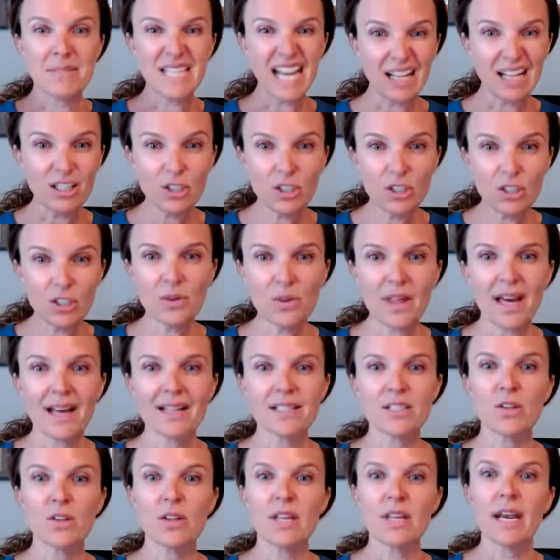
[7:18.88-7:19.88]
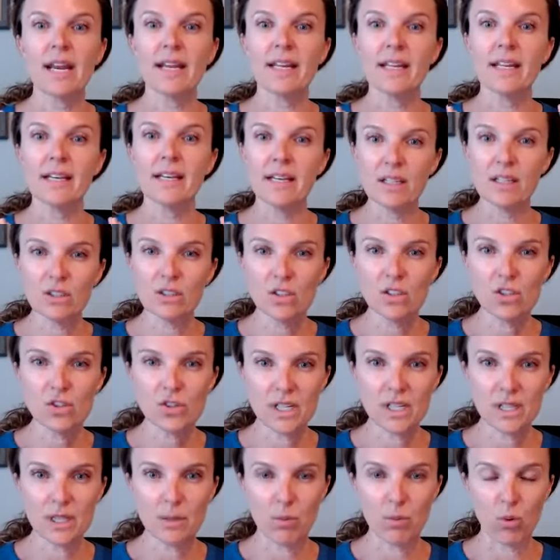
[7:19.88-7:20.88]
I'm telling you that so that I can
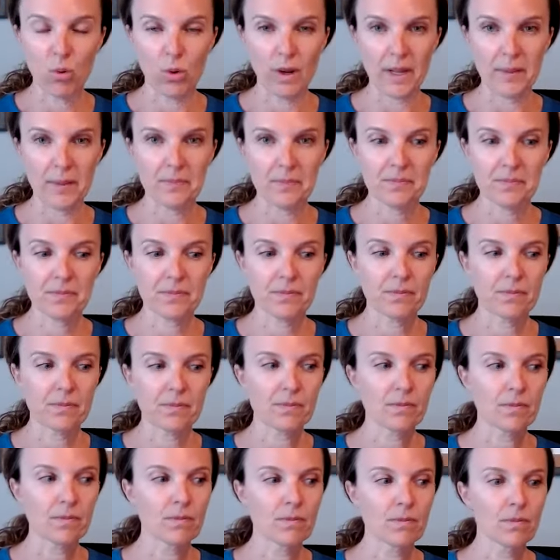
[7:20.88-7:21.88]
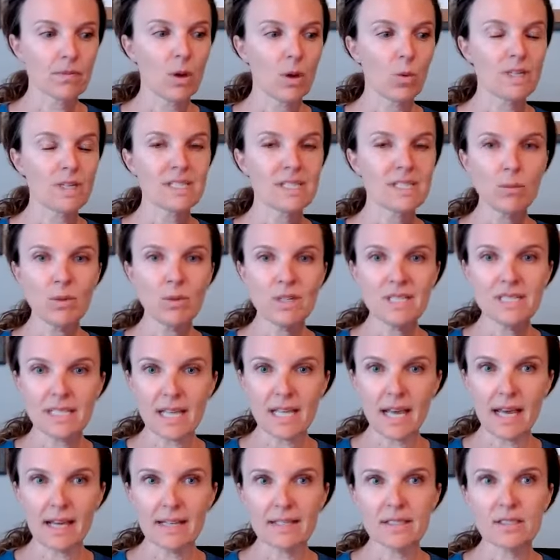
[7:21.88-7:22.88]
illustrate the point that when
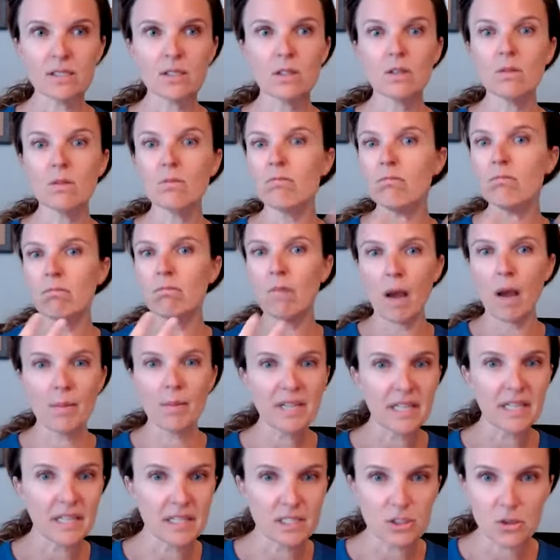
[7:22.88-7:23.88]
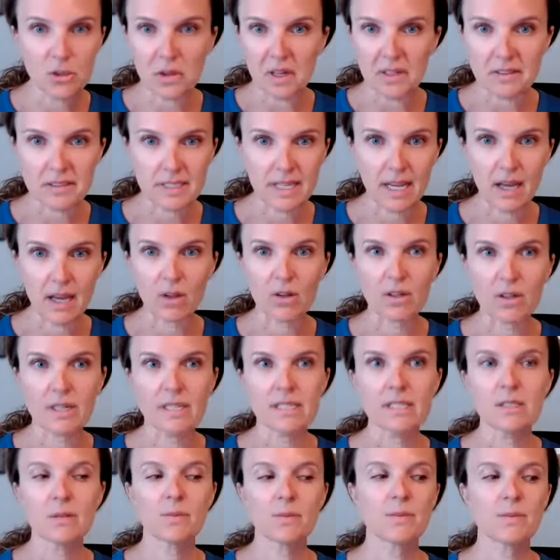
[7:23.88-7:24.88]
someone says, I'm going to eat 2000
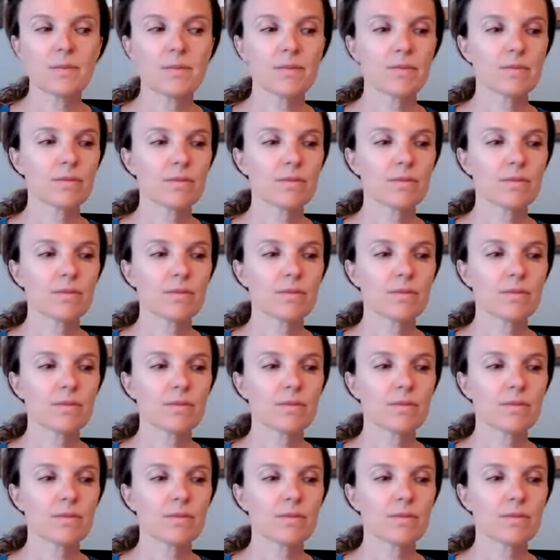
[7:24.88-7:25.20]
calories,